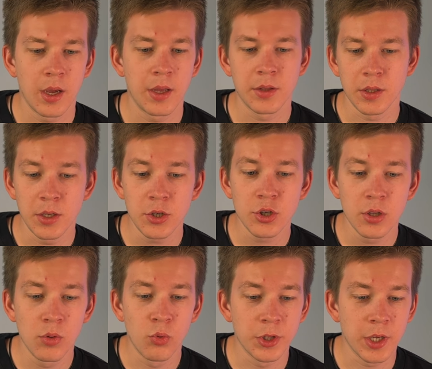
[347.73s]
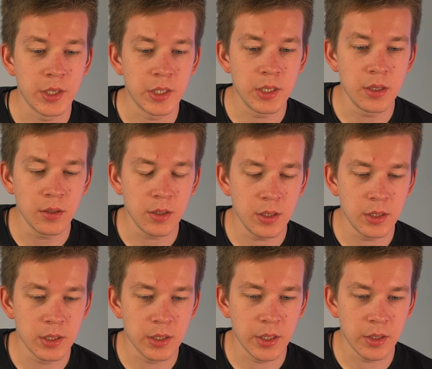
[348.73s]
And additionally, what I see
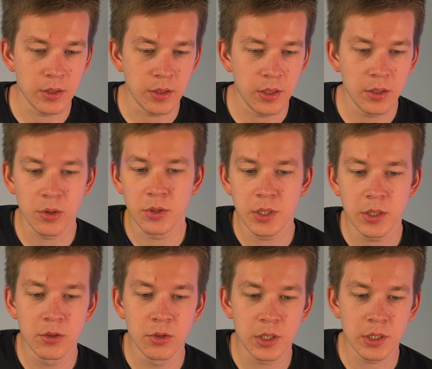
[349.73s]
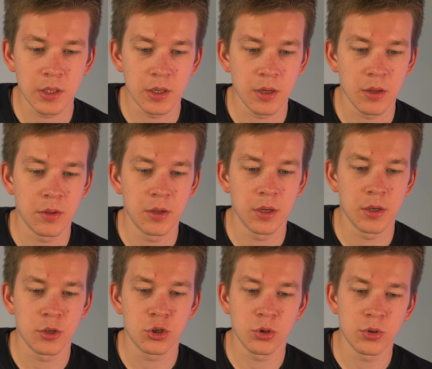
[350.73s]
is that it considers the
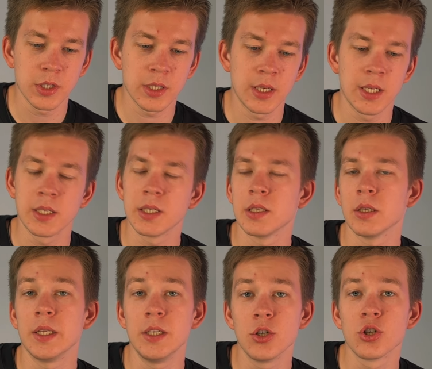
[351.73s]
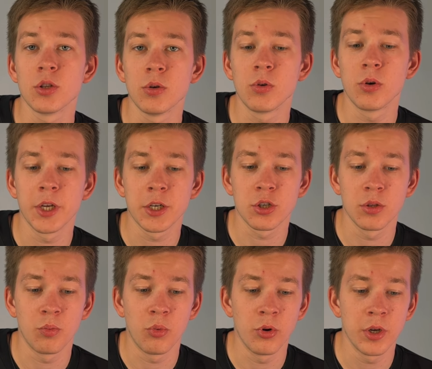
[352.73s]
shorts as additional
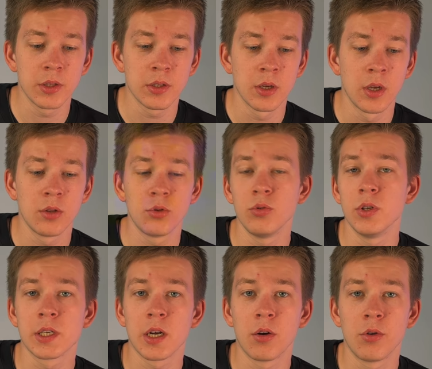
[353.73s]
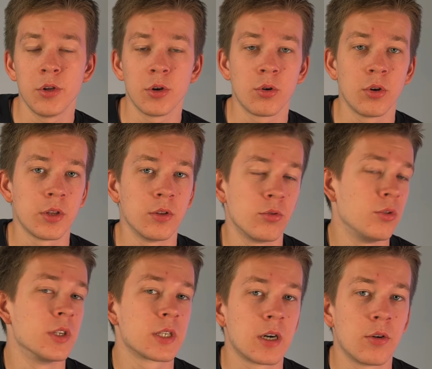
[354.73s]
connection point to discover your content, to
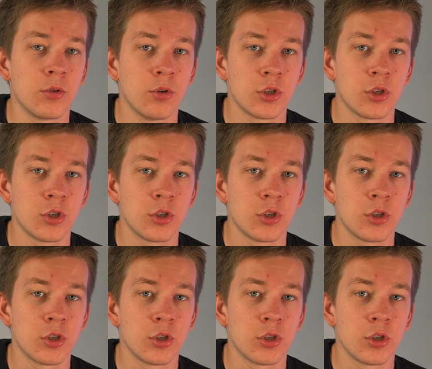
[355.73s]
discover your